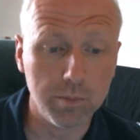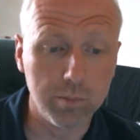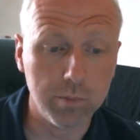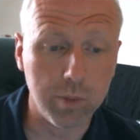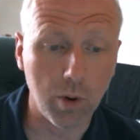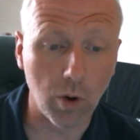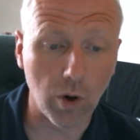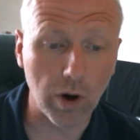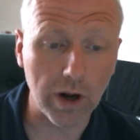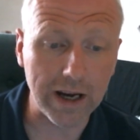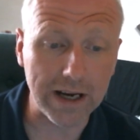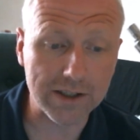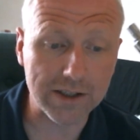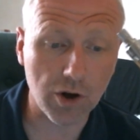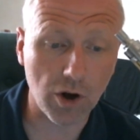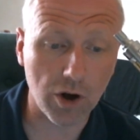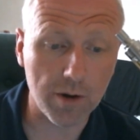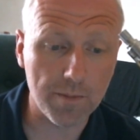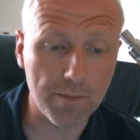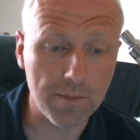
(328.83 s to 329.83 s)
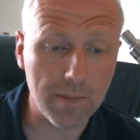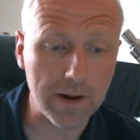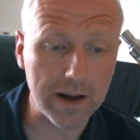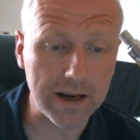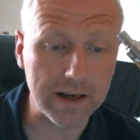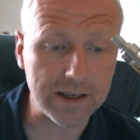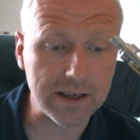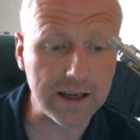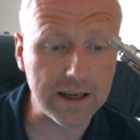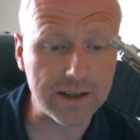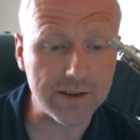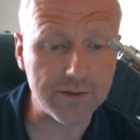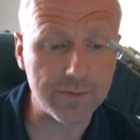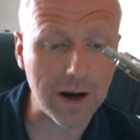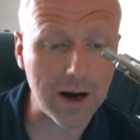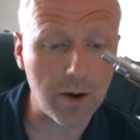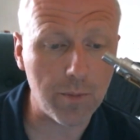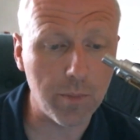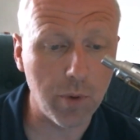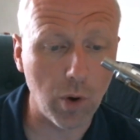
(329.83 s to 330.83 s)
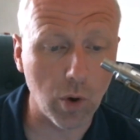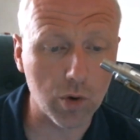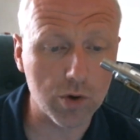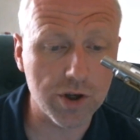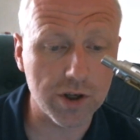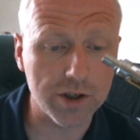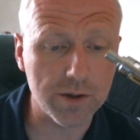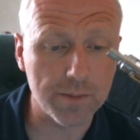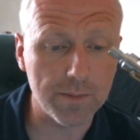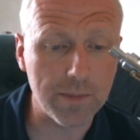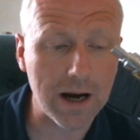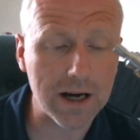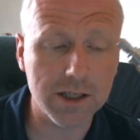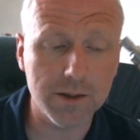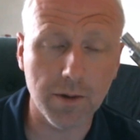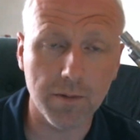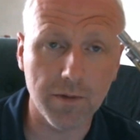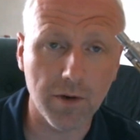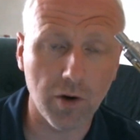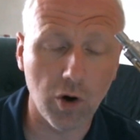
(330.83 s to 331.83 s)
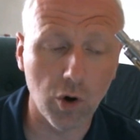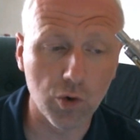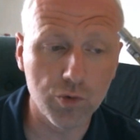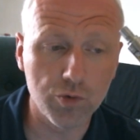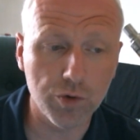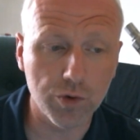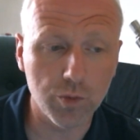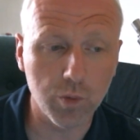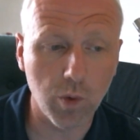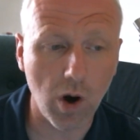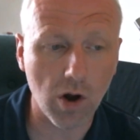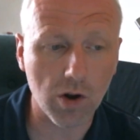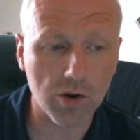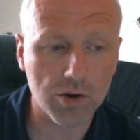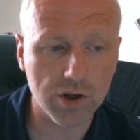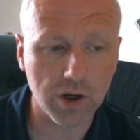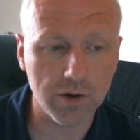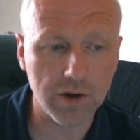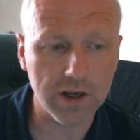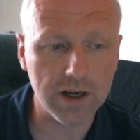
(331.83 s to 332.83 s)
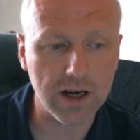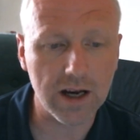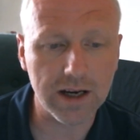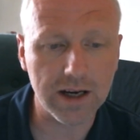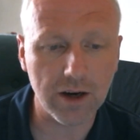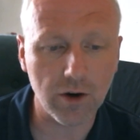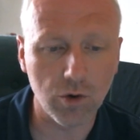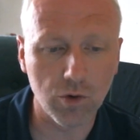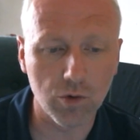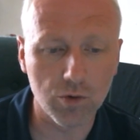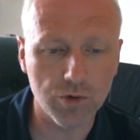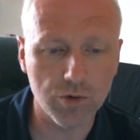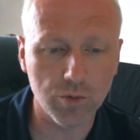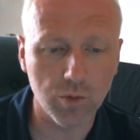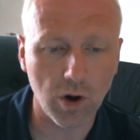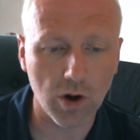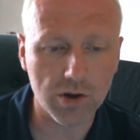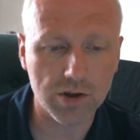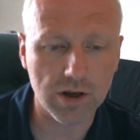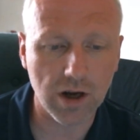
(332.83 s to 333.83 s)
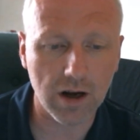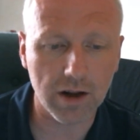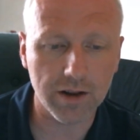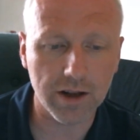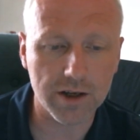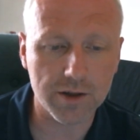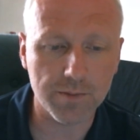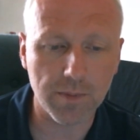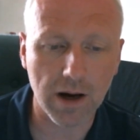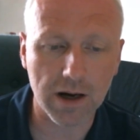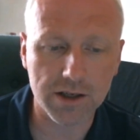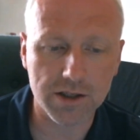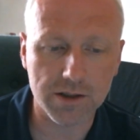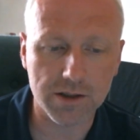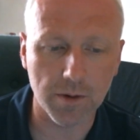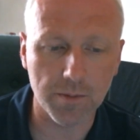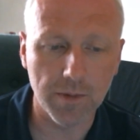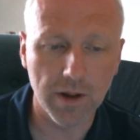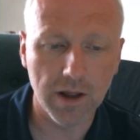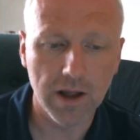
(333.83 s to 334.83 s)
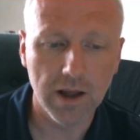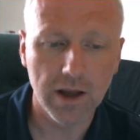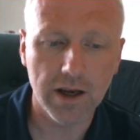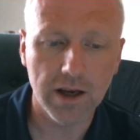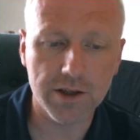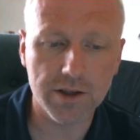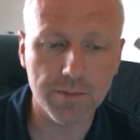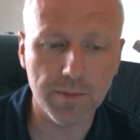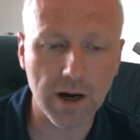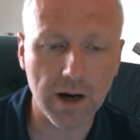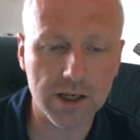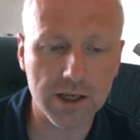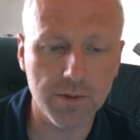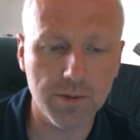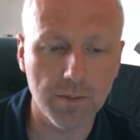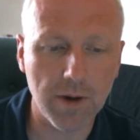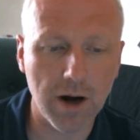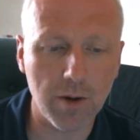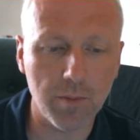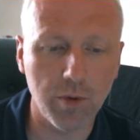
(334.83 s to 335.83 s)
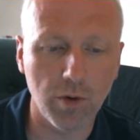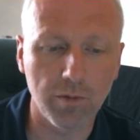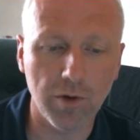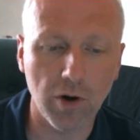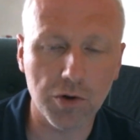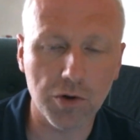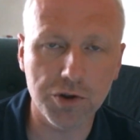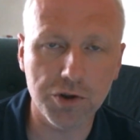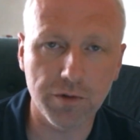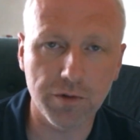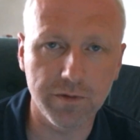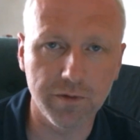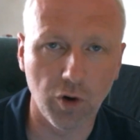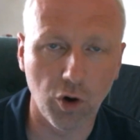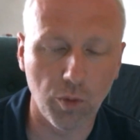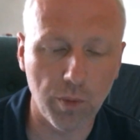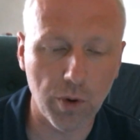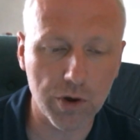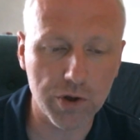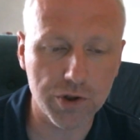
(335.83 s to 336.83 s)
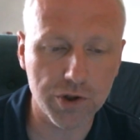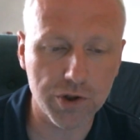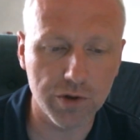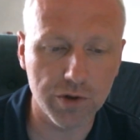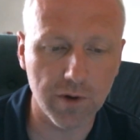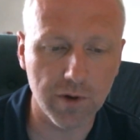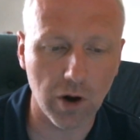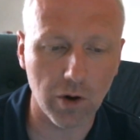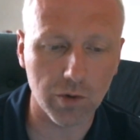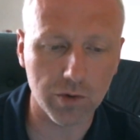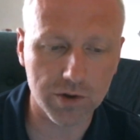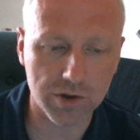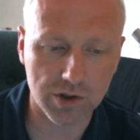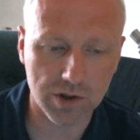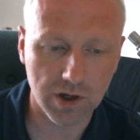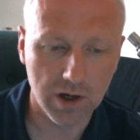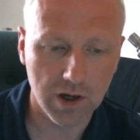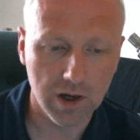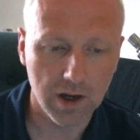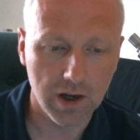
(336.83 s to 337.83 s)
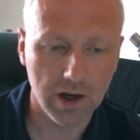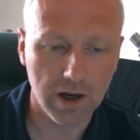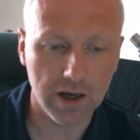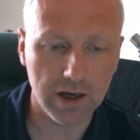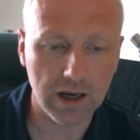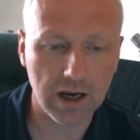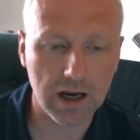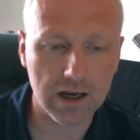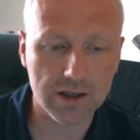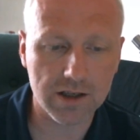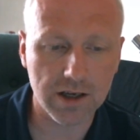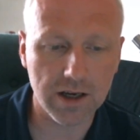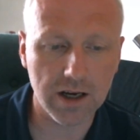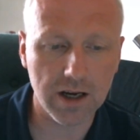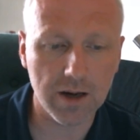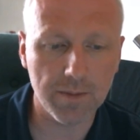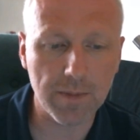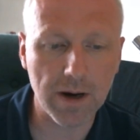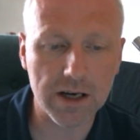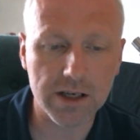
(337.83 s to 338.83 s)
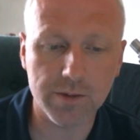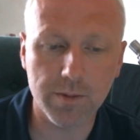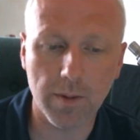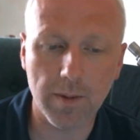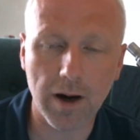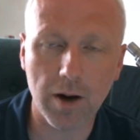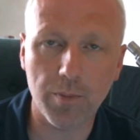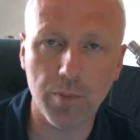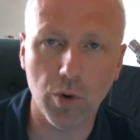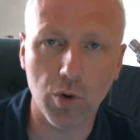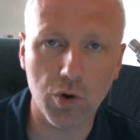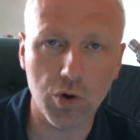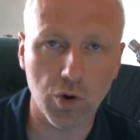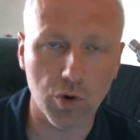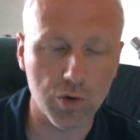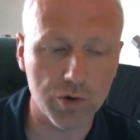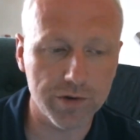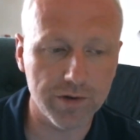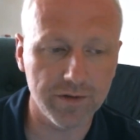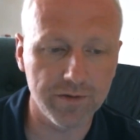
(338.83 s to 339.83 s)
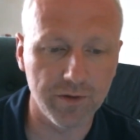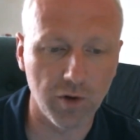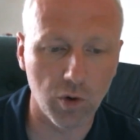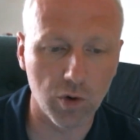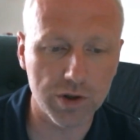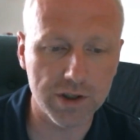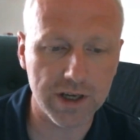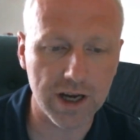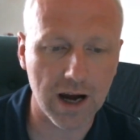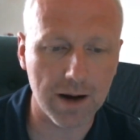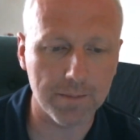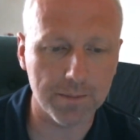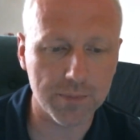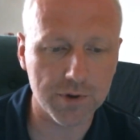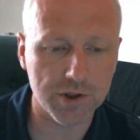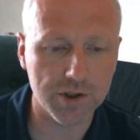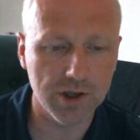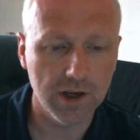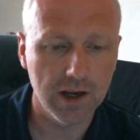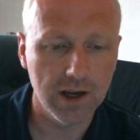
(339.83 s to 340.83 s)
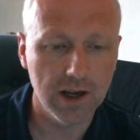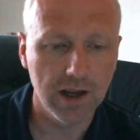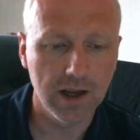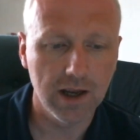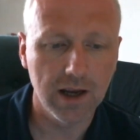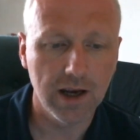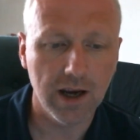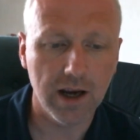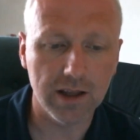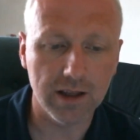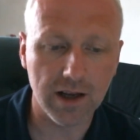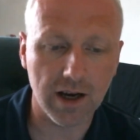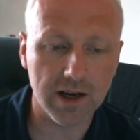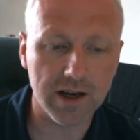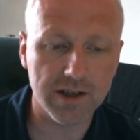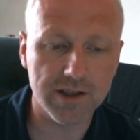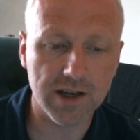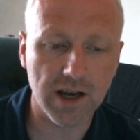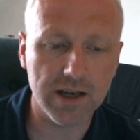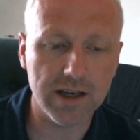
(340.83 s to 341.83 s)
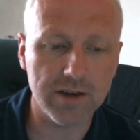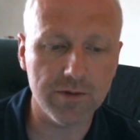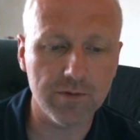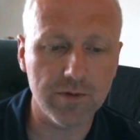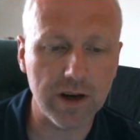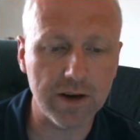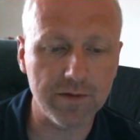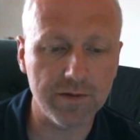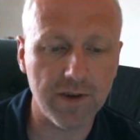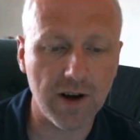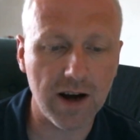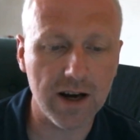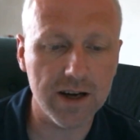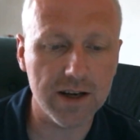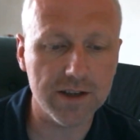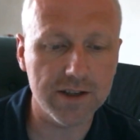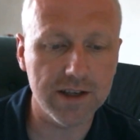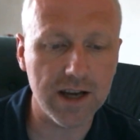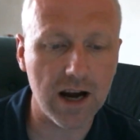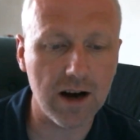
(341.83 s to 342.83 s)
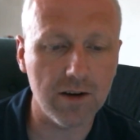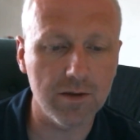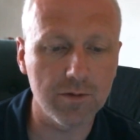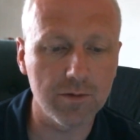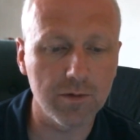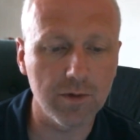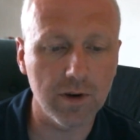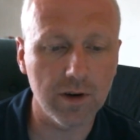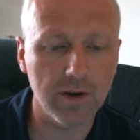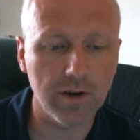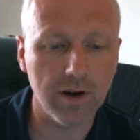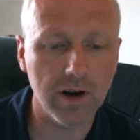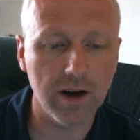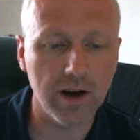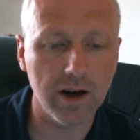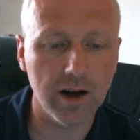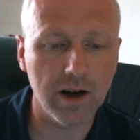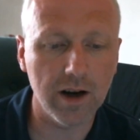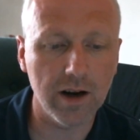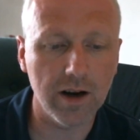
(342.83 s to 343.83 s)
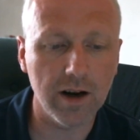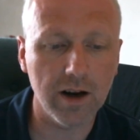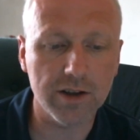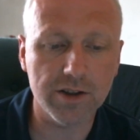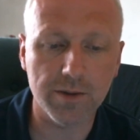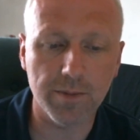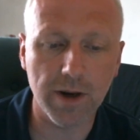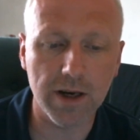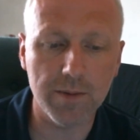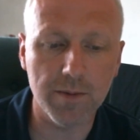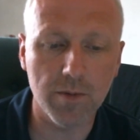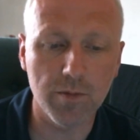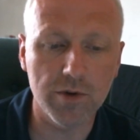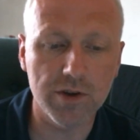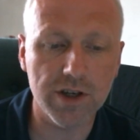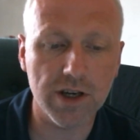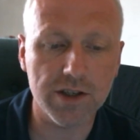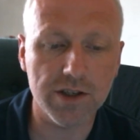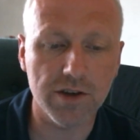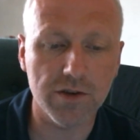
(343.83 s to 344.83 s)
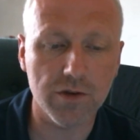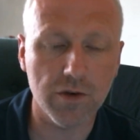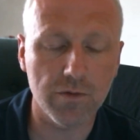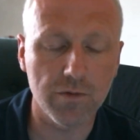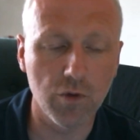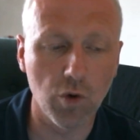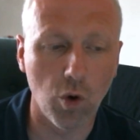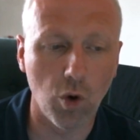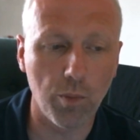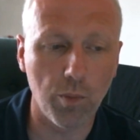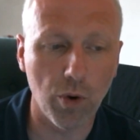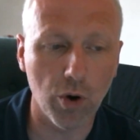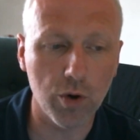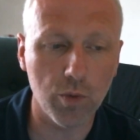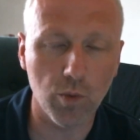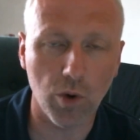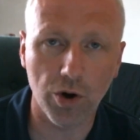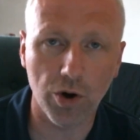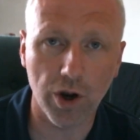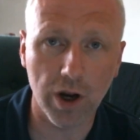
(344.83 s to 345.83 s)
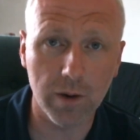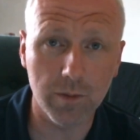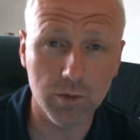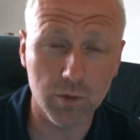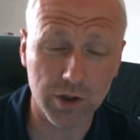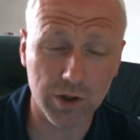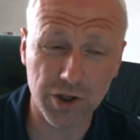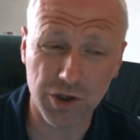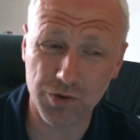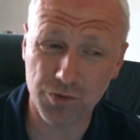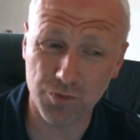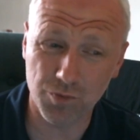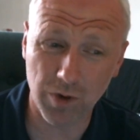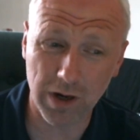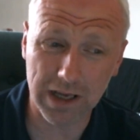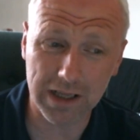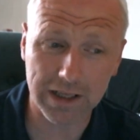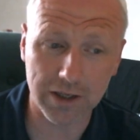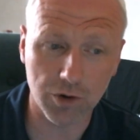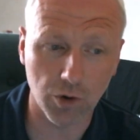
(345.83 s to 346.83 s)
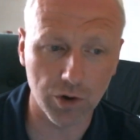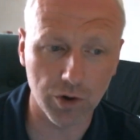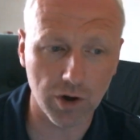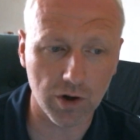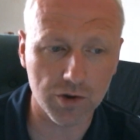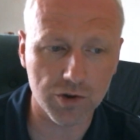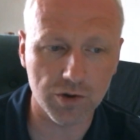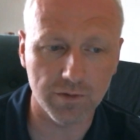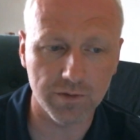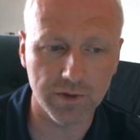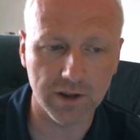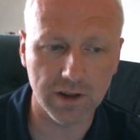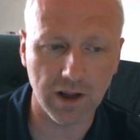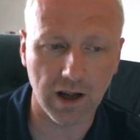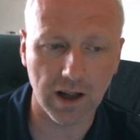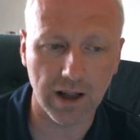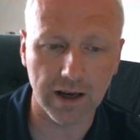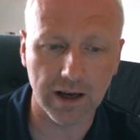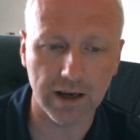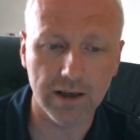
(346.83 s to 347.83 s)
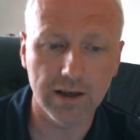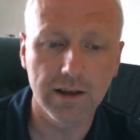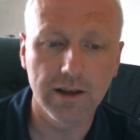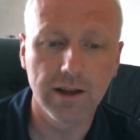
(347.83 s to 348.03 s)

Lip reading: But it's got it outputs at a maximum of 100 watts, so you can get 100 watts out of this maximum. It's a maximum output voltage of 4.2 volts, and it has a maximum output current of 40 amps. And like I said, it fires down as a minimum resistance of 0.1 ohms, which is really good on something like that.